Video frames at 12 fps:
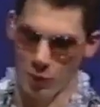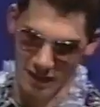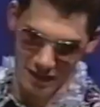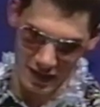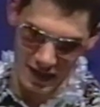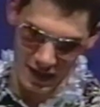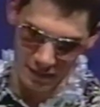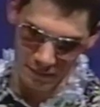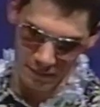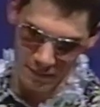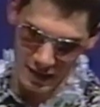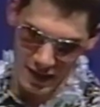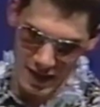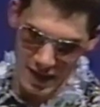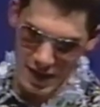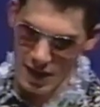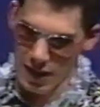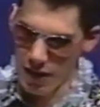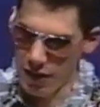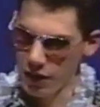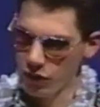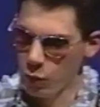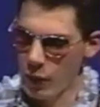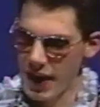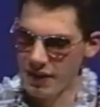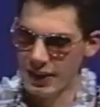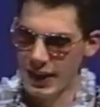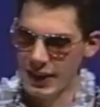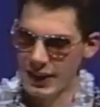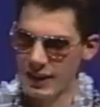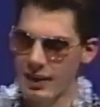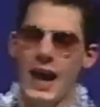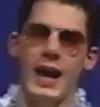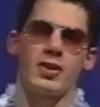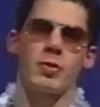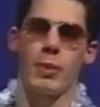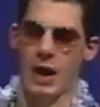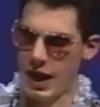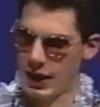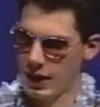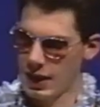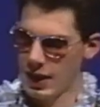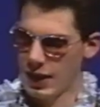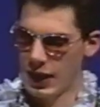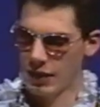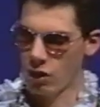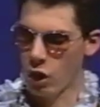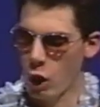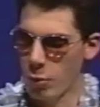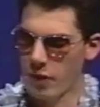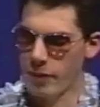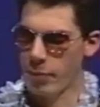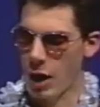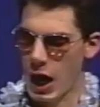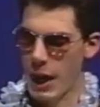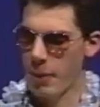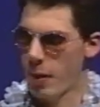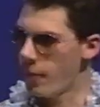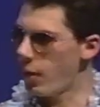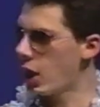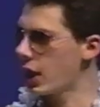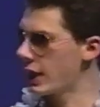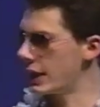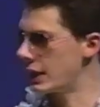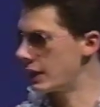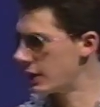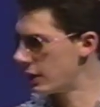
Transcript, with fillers: once again. This West Indies hotspot is a home of Bob Marley.